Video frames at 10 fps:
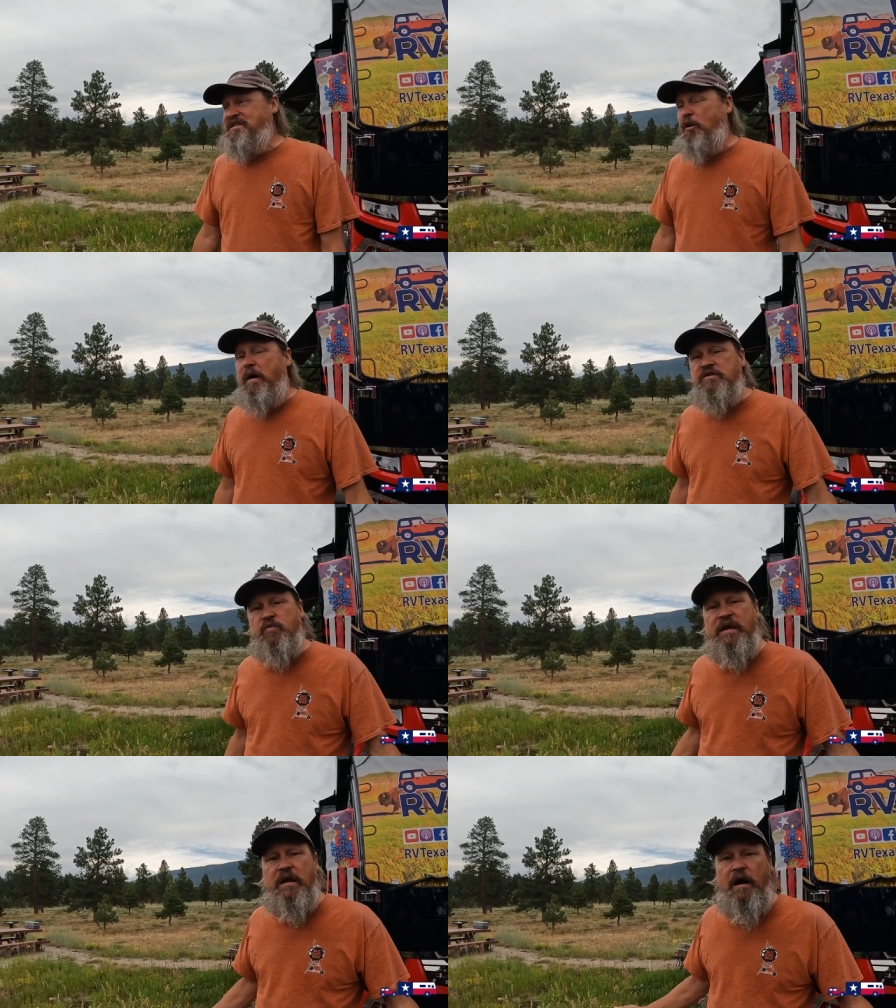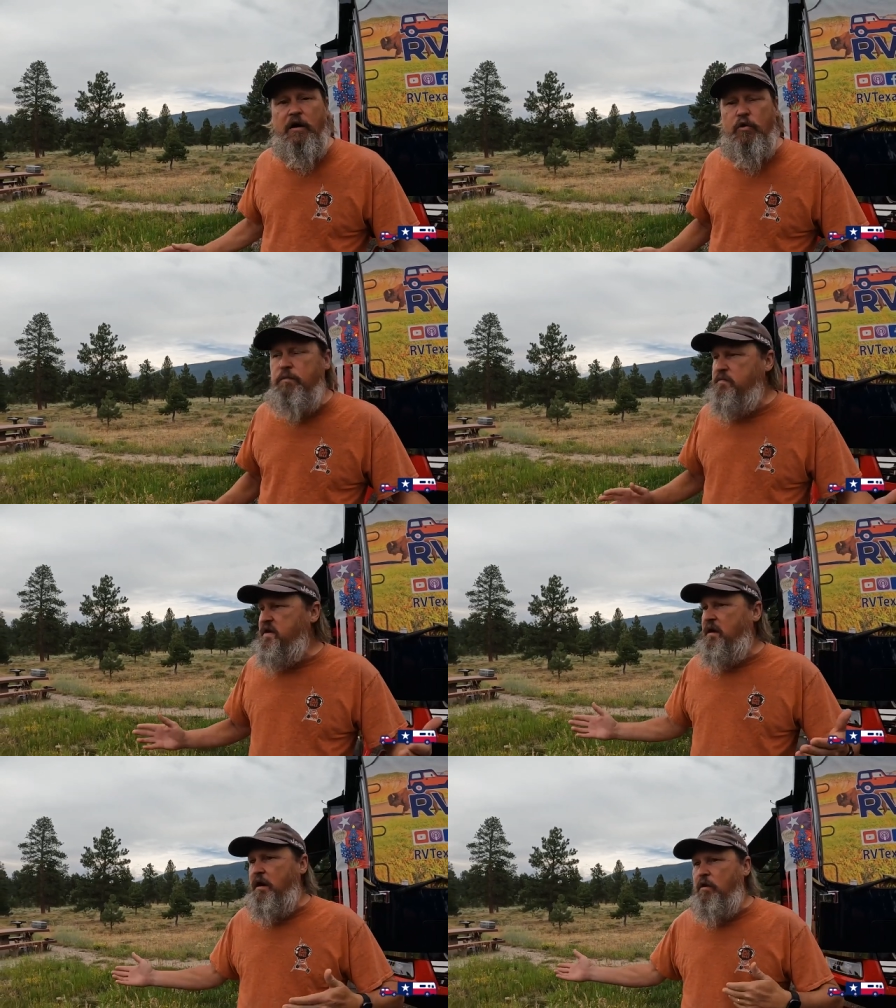so as we go,
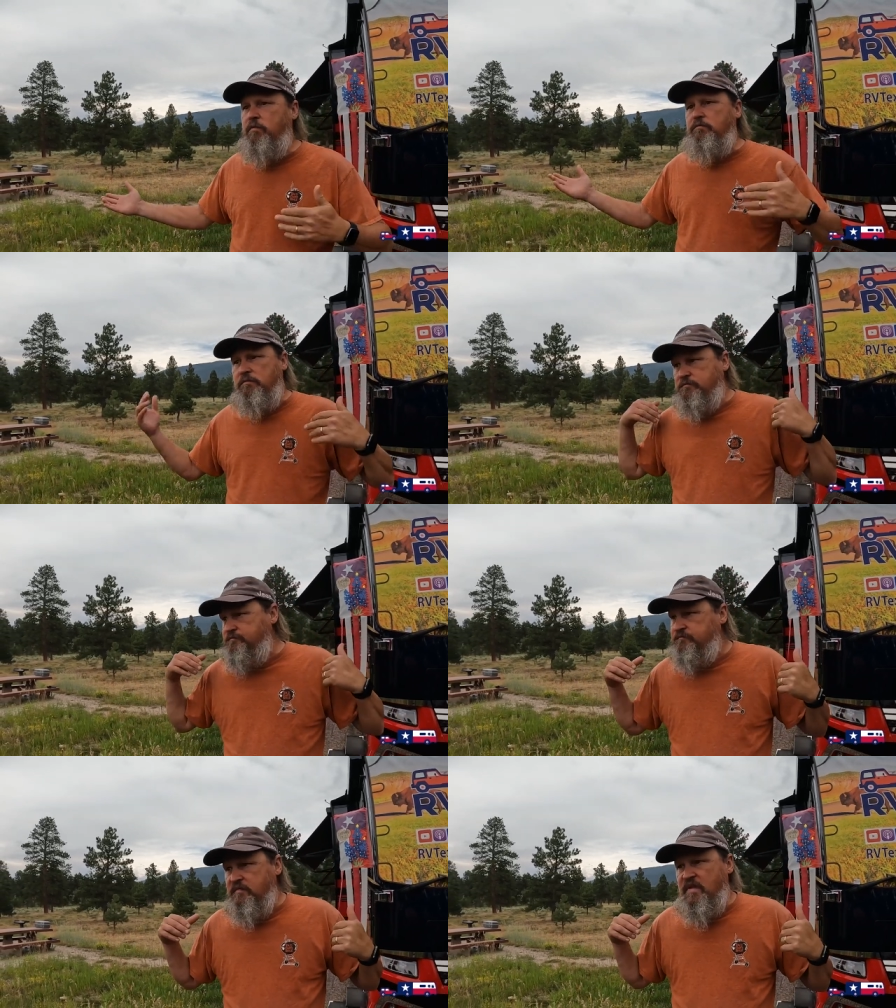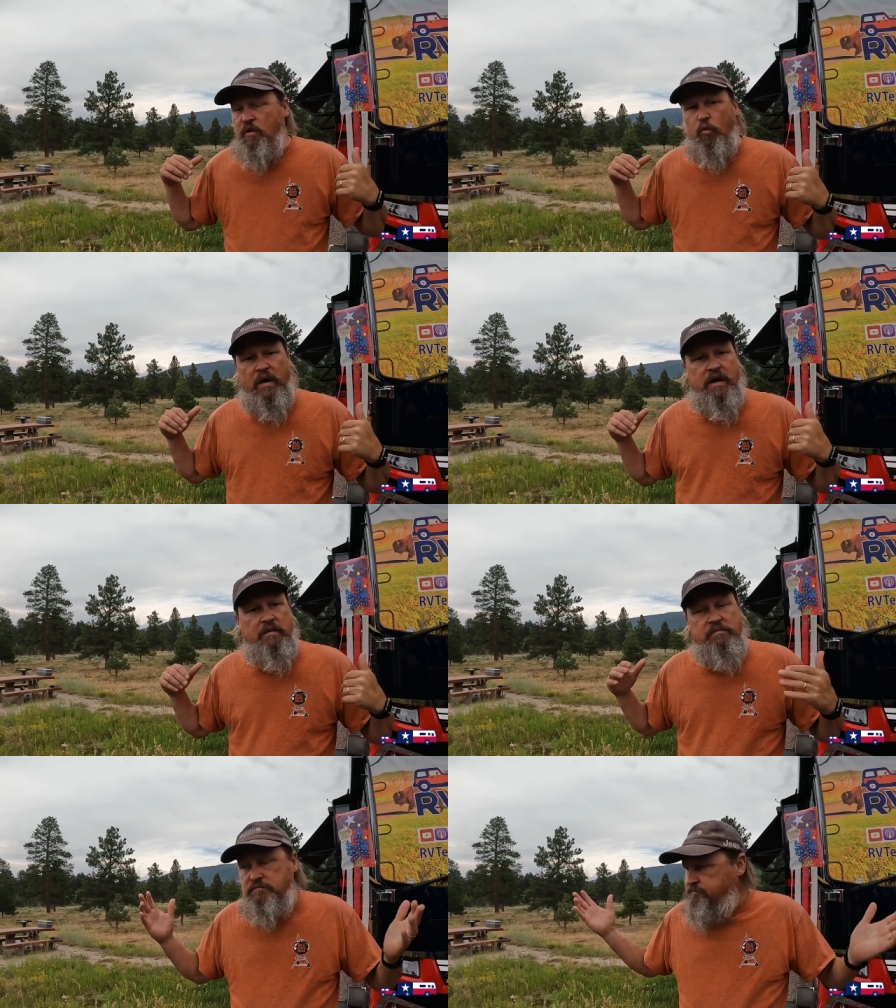you know,
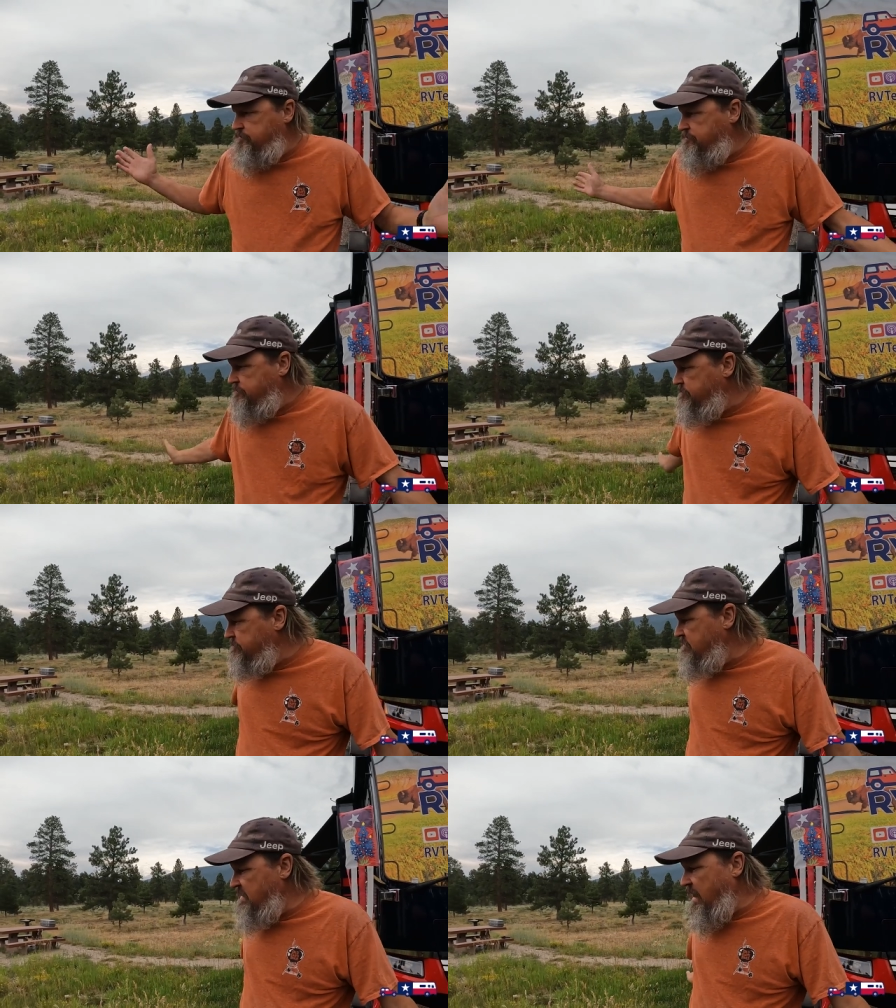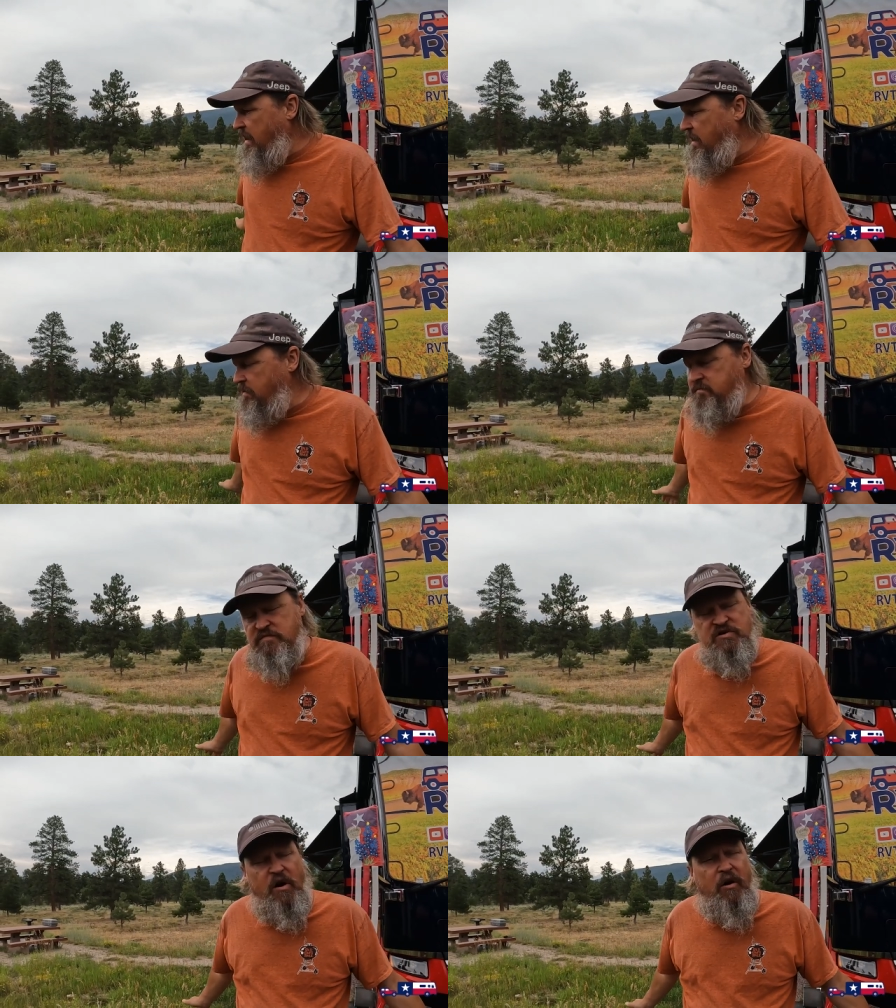we, uh,
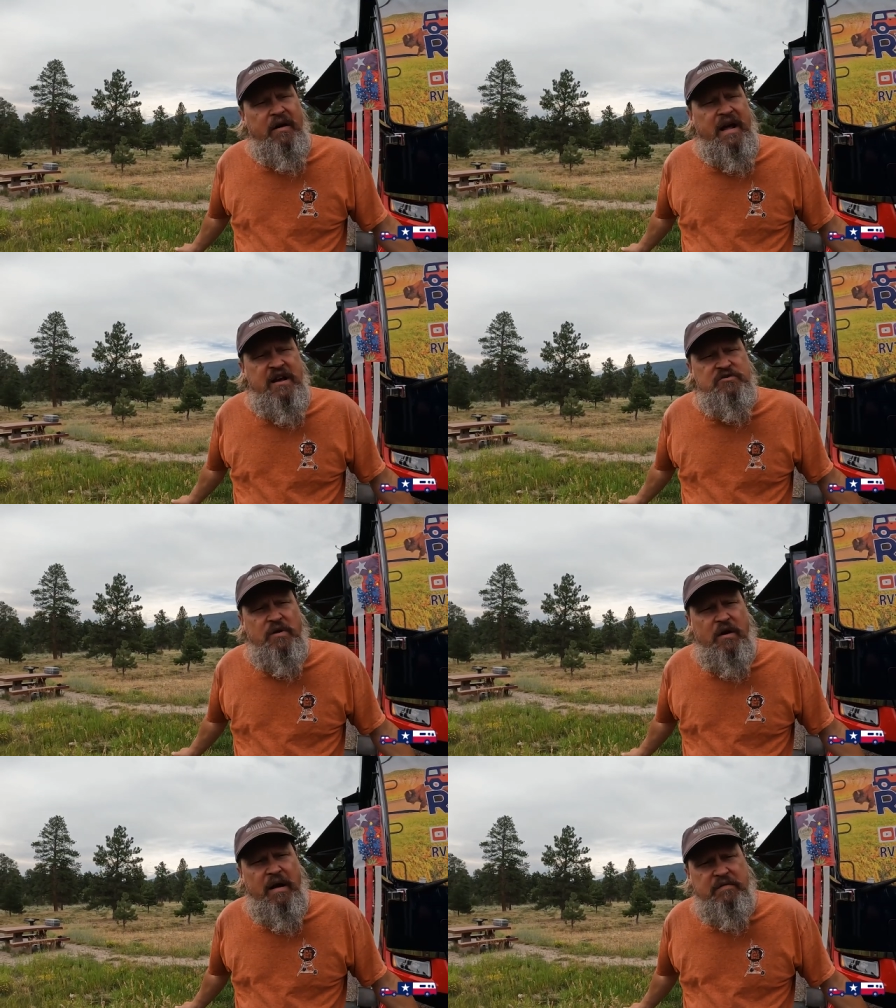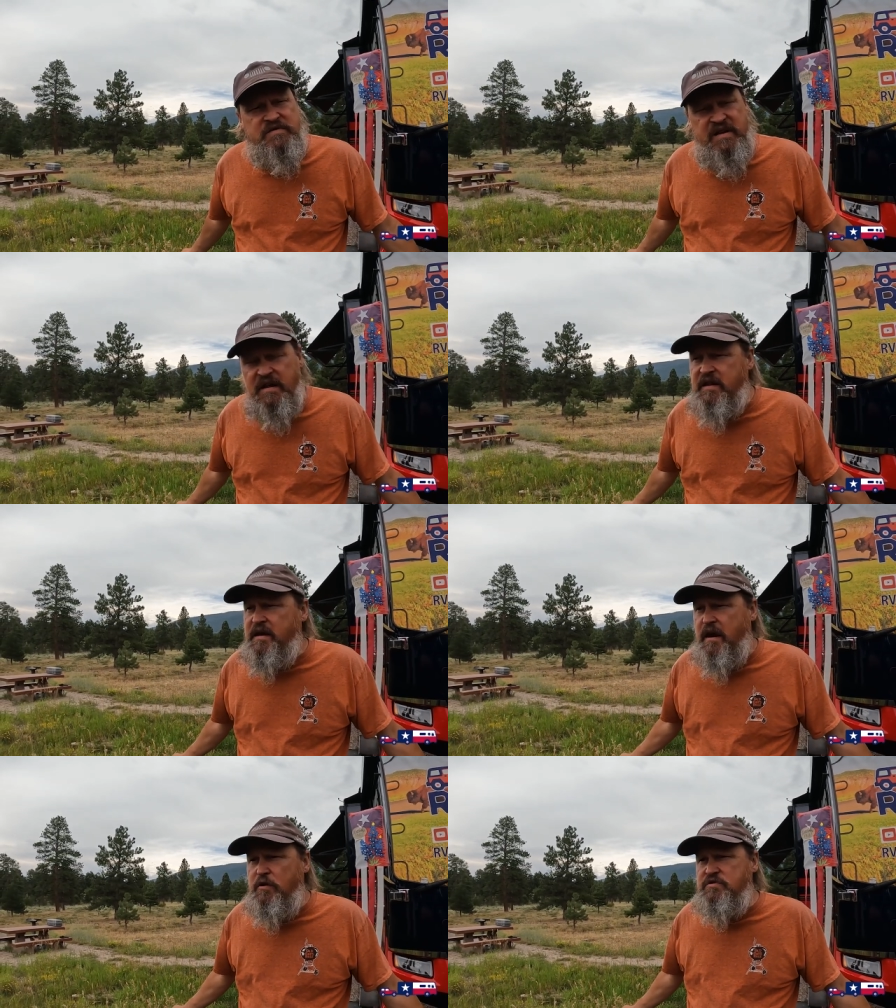Star and Astro have to stay in the
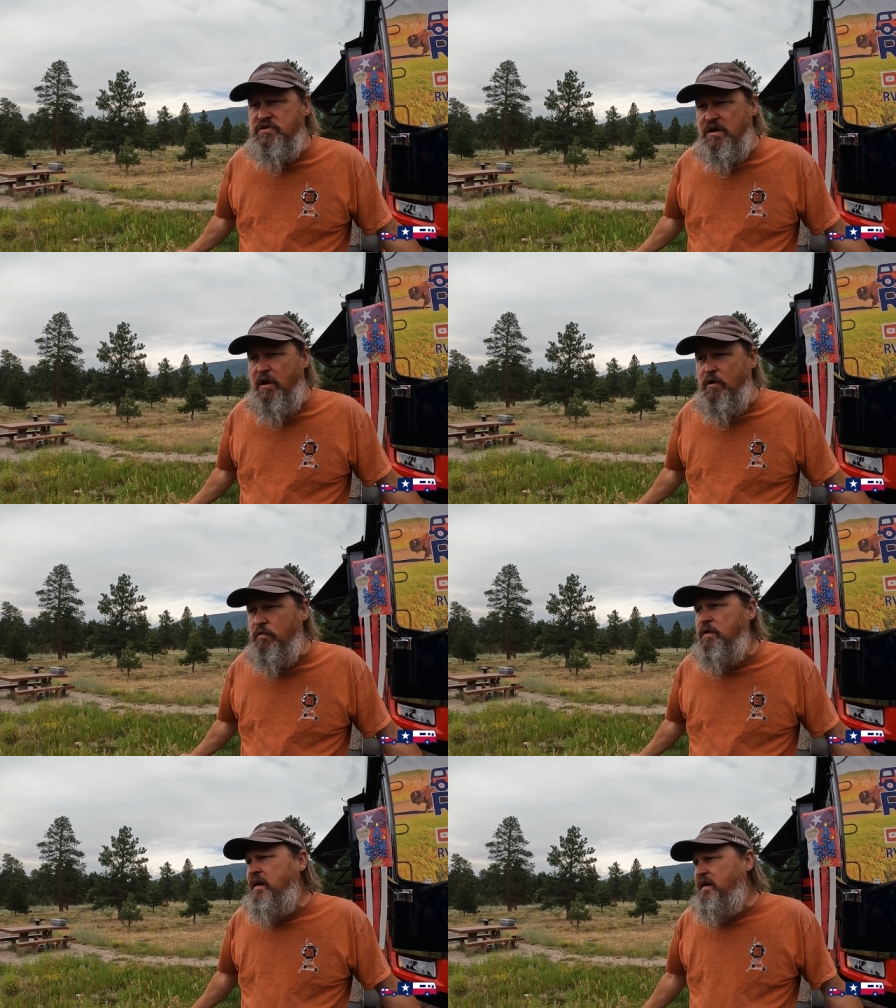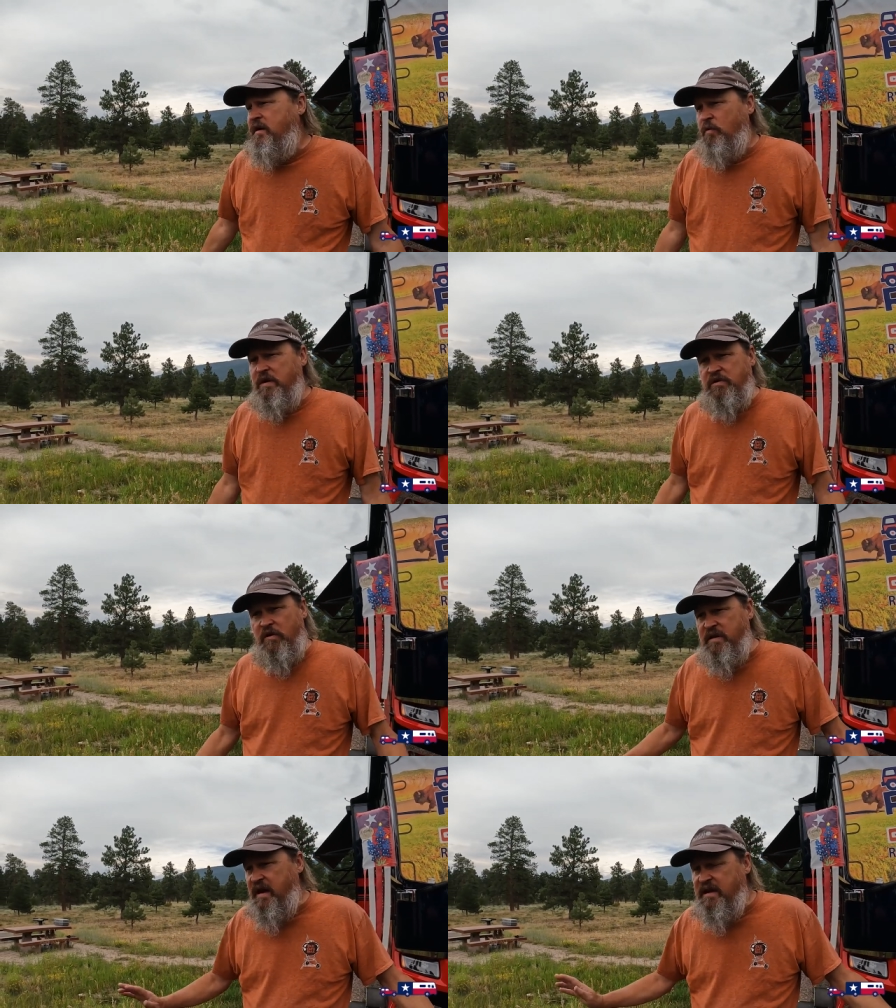coach, so we
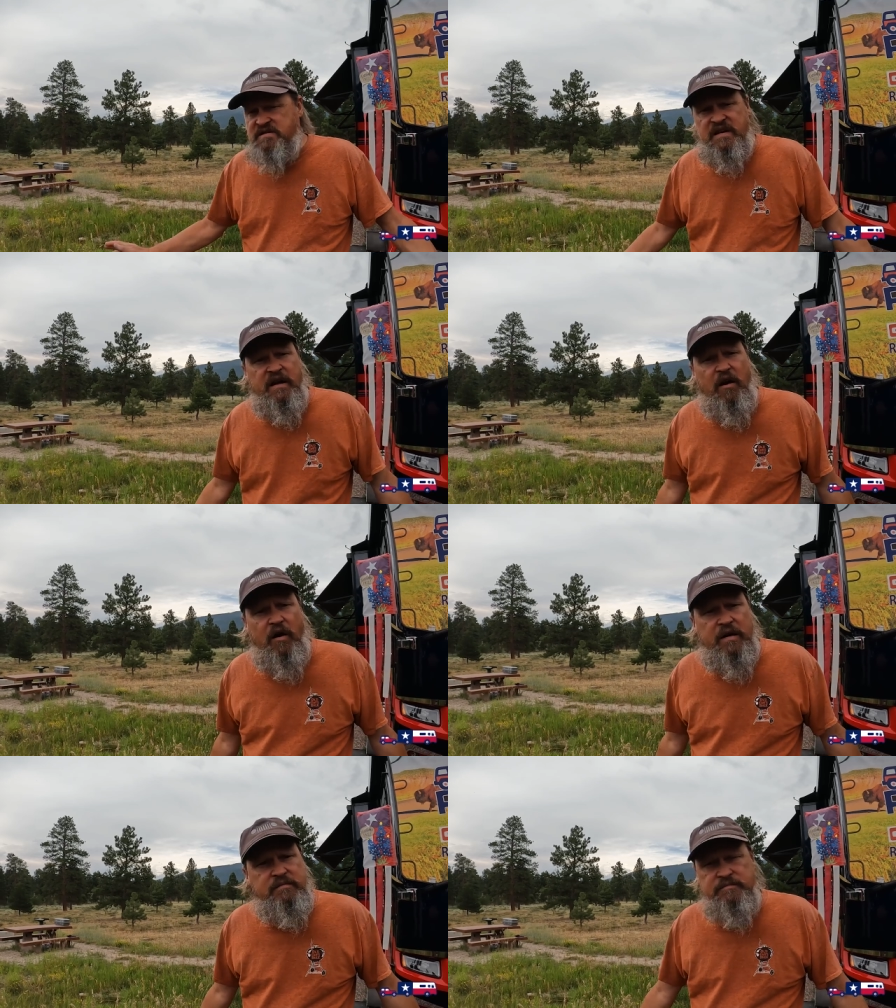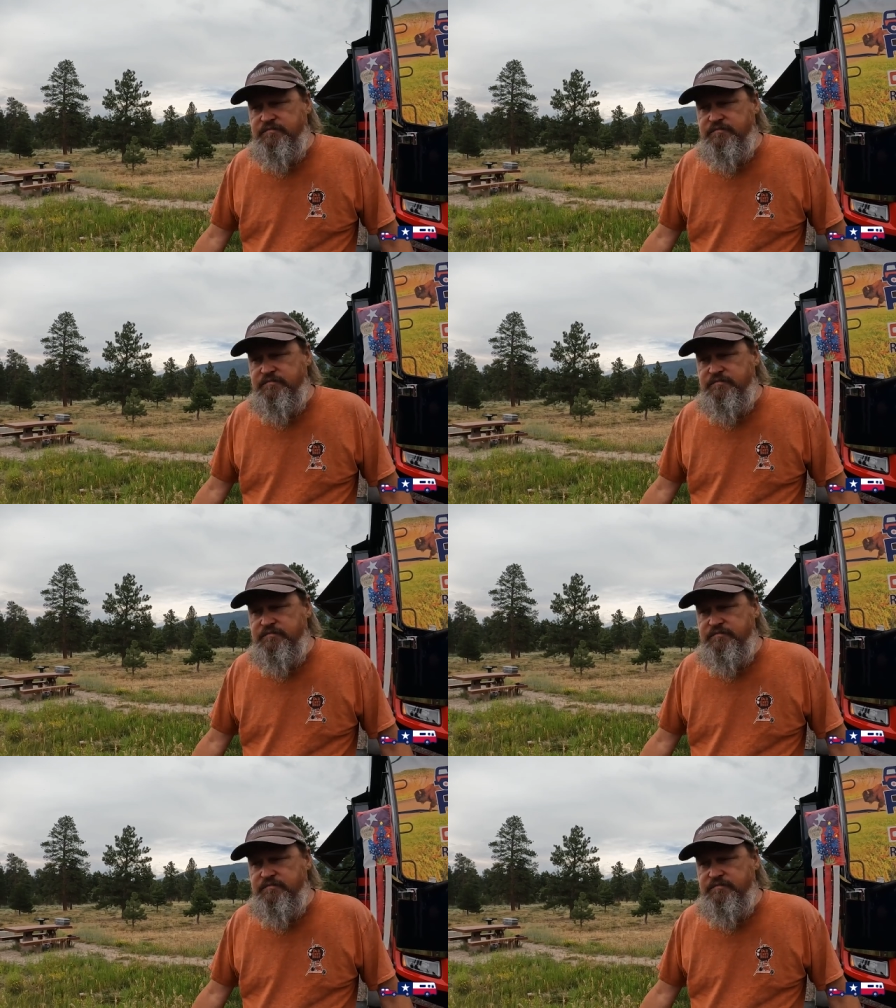turned the AC on.